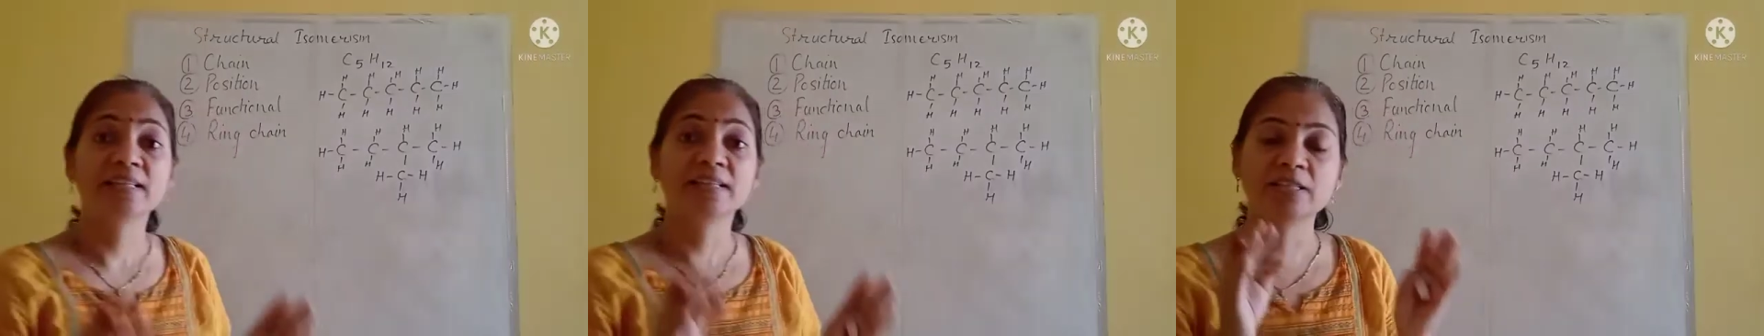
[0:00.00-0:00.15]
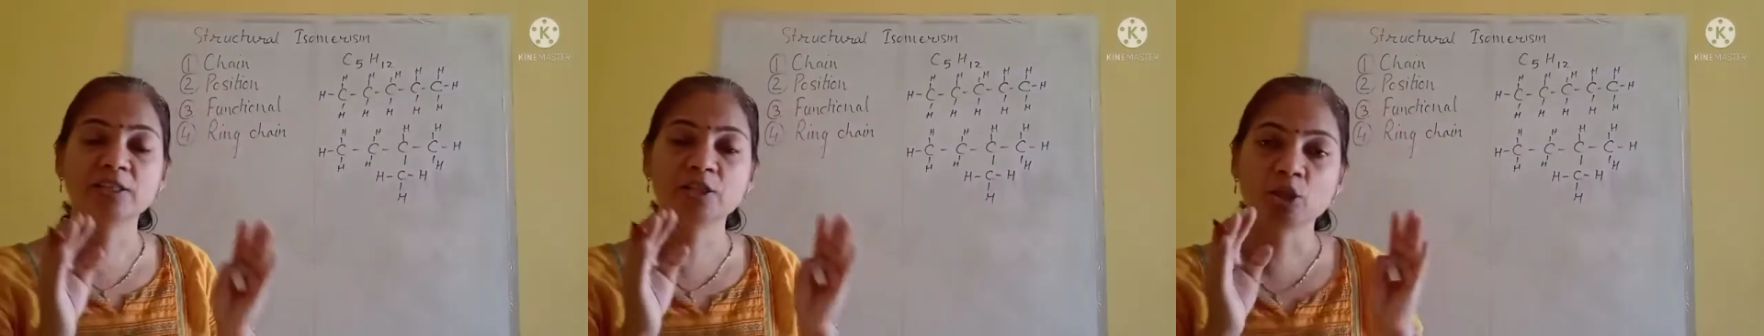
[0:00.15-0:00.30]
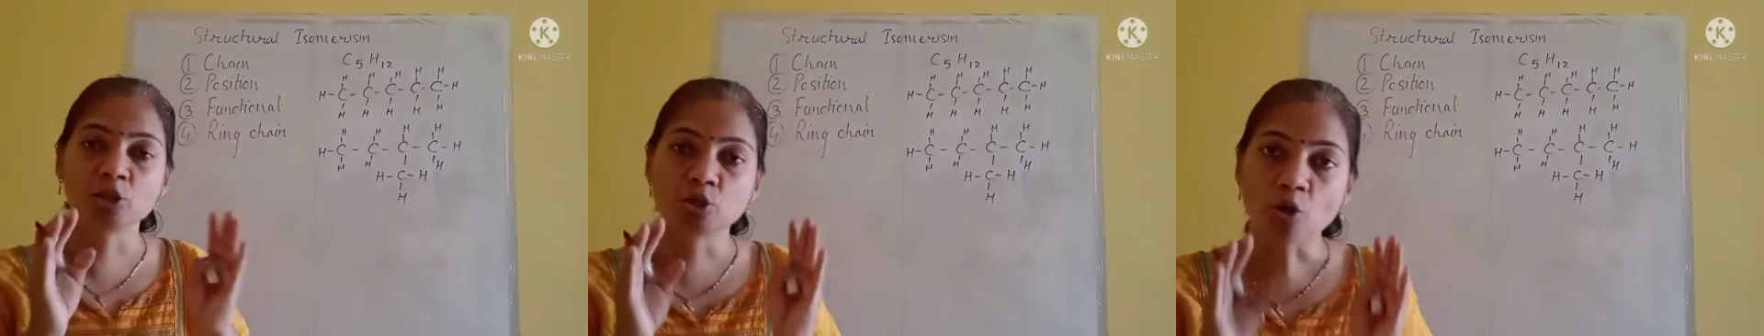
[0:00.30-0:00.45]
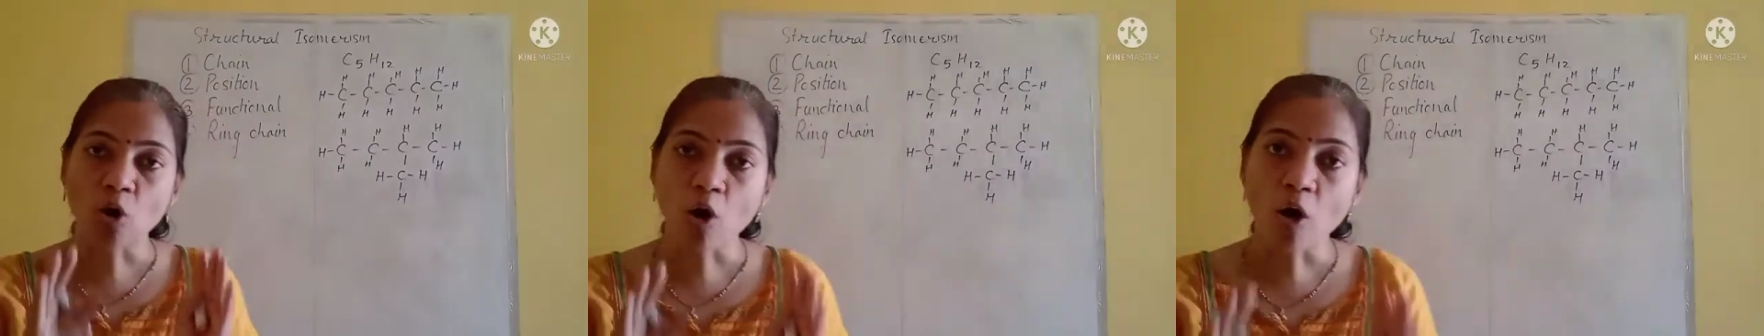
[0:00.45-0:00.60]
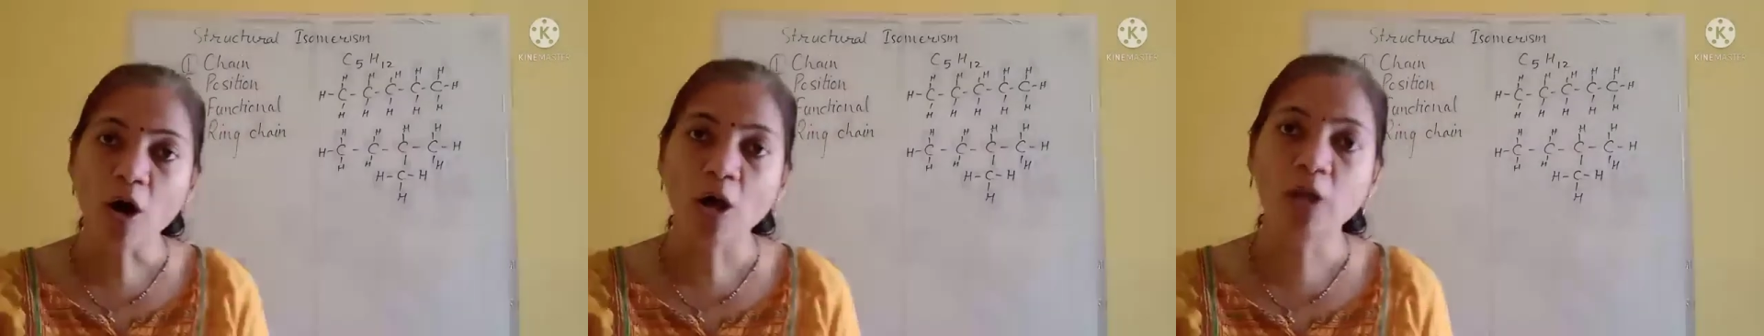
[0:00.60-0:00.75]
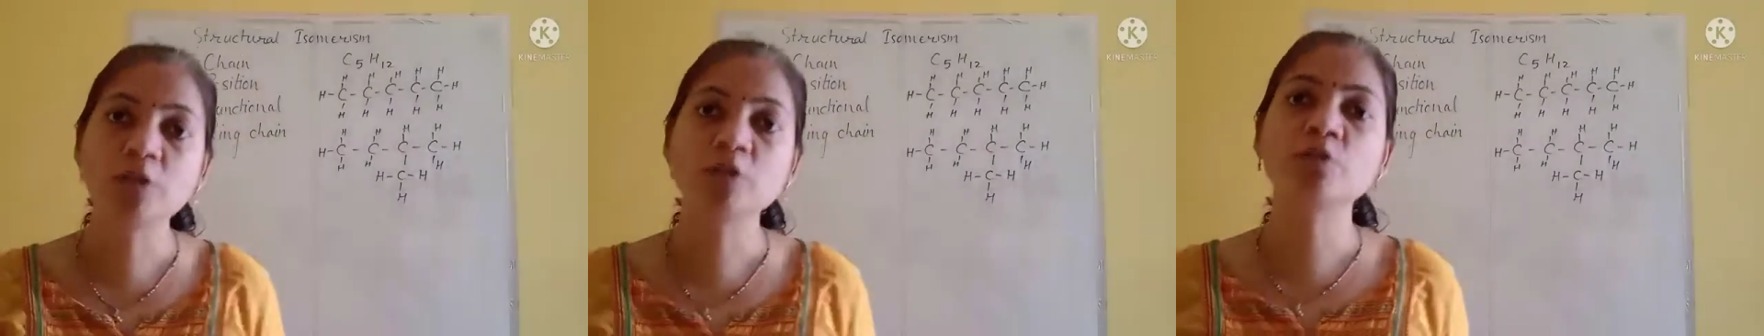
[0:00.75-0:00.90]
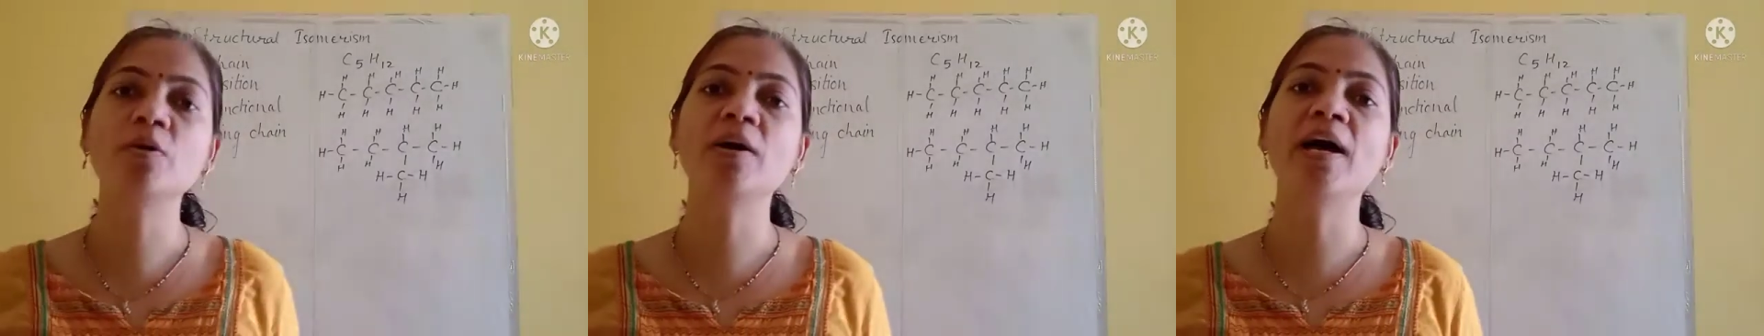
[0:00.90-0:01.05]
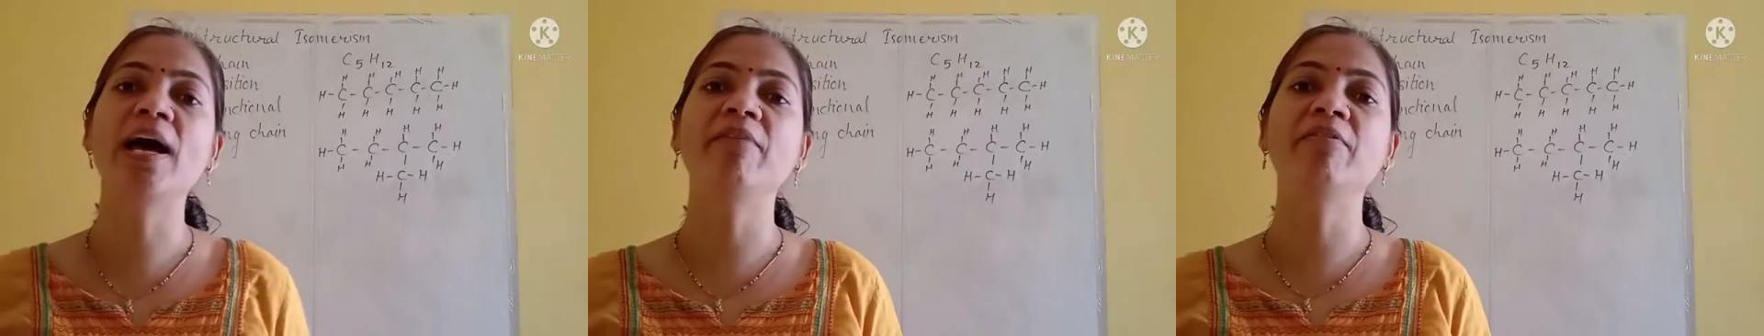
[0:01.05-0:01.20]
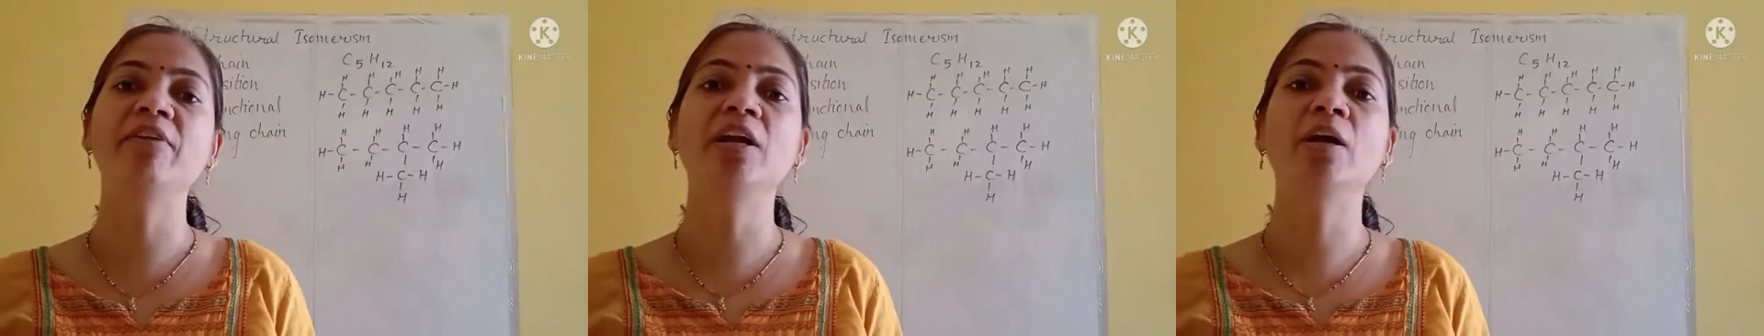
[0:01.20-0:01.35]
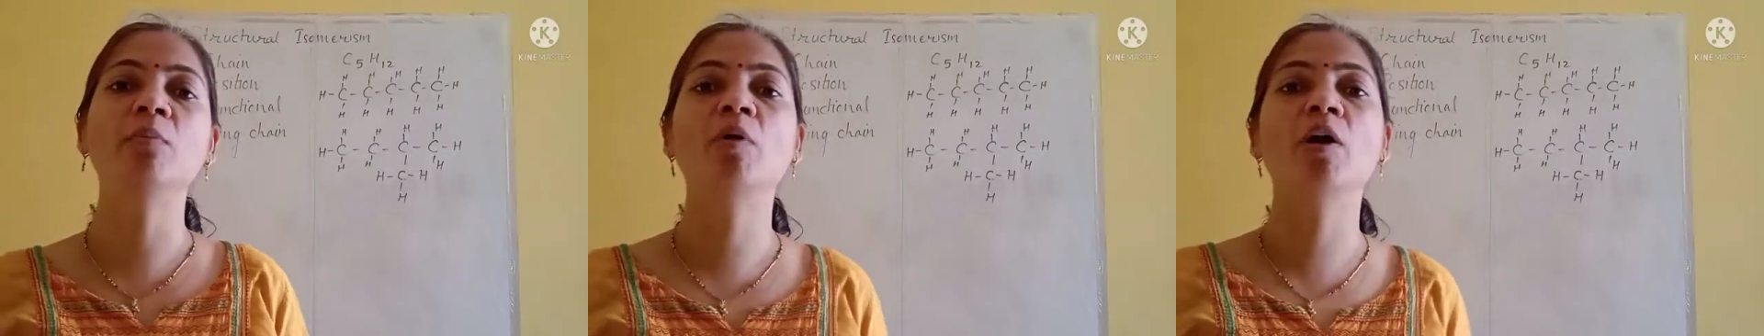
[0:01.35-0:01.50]
this is also
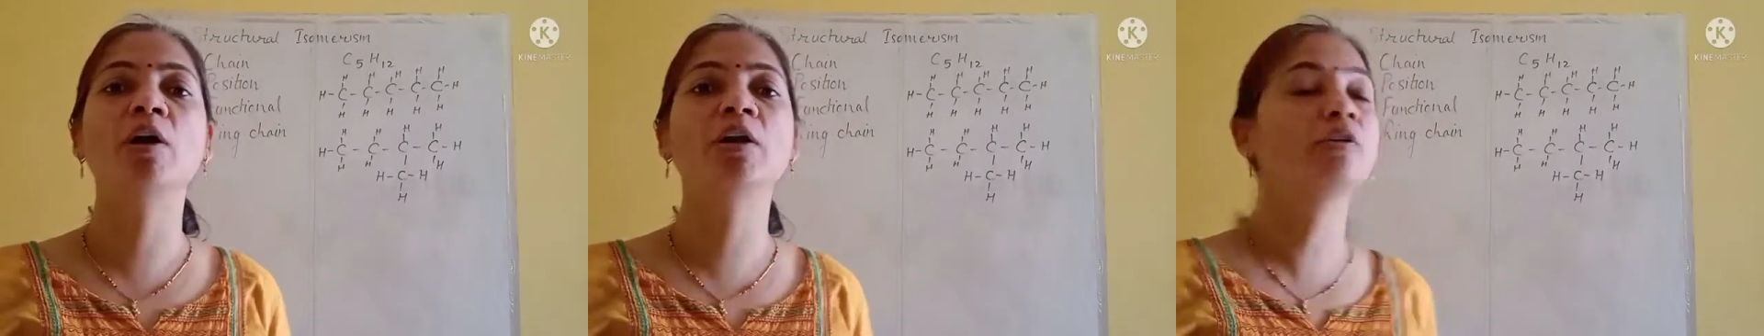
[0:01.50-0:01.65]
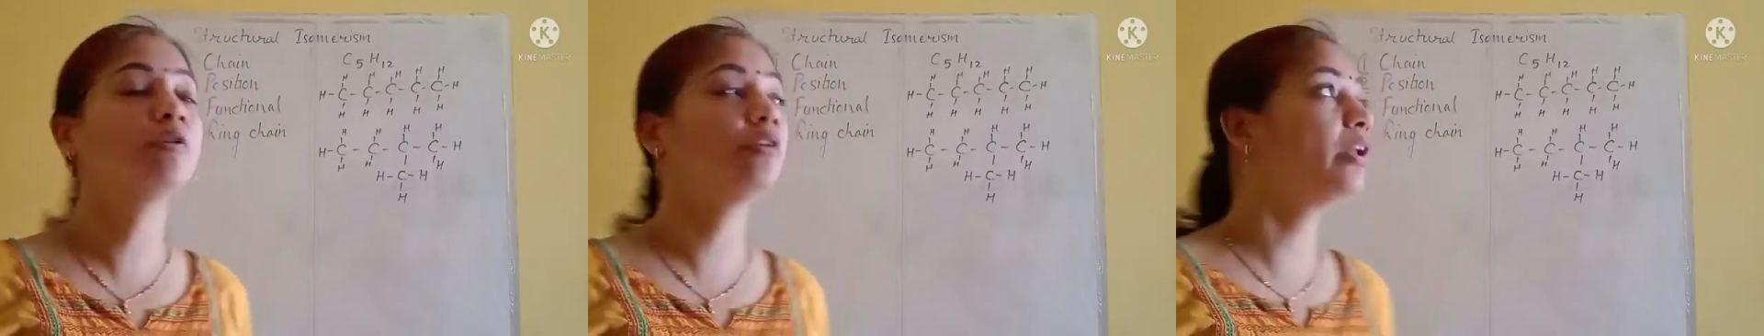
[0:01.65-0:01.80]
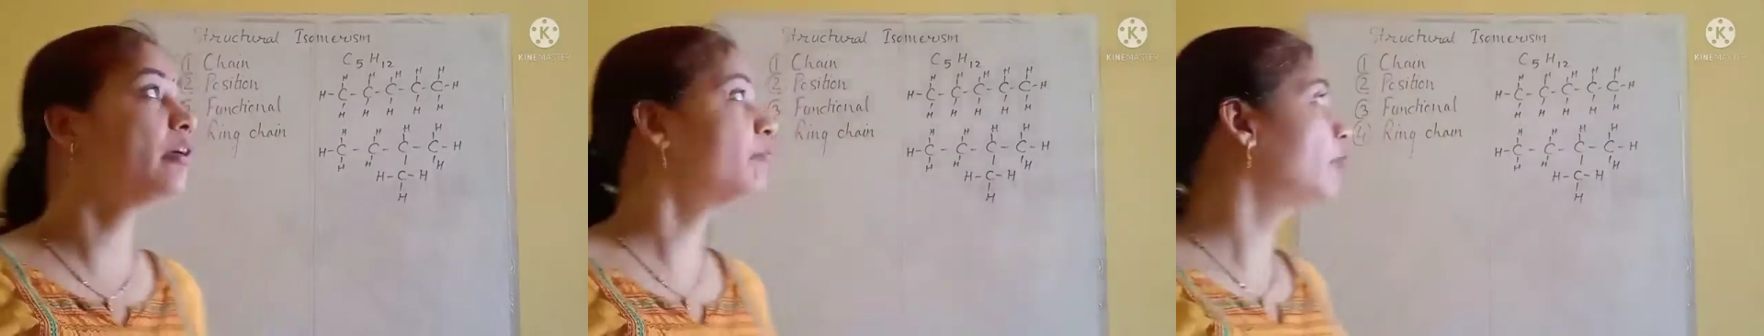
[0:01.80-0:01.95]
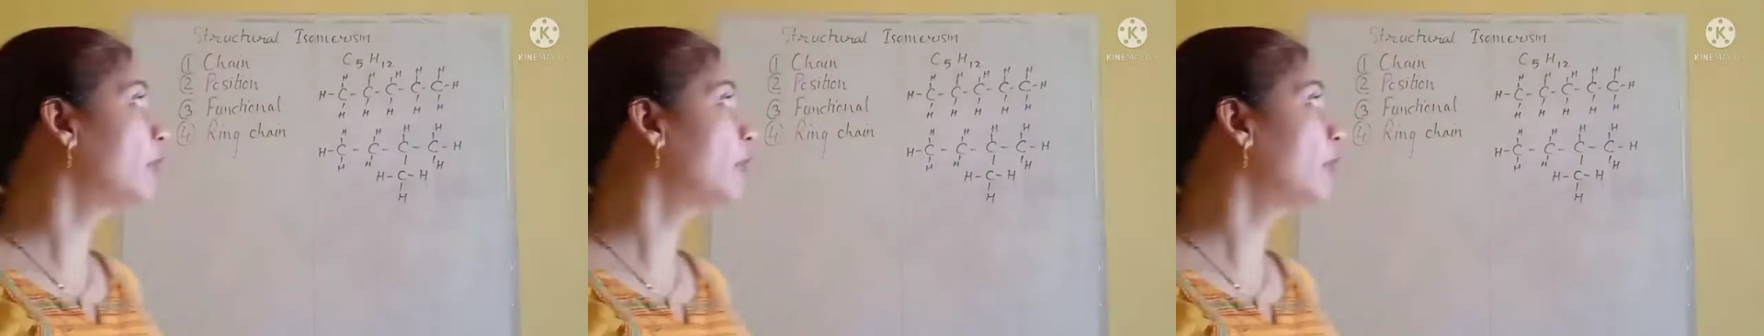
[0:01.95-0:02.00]
having a molecular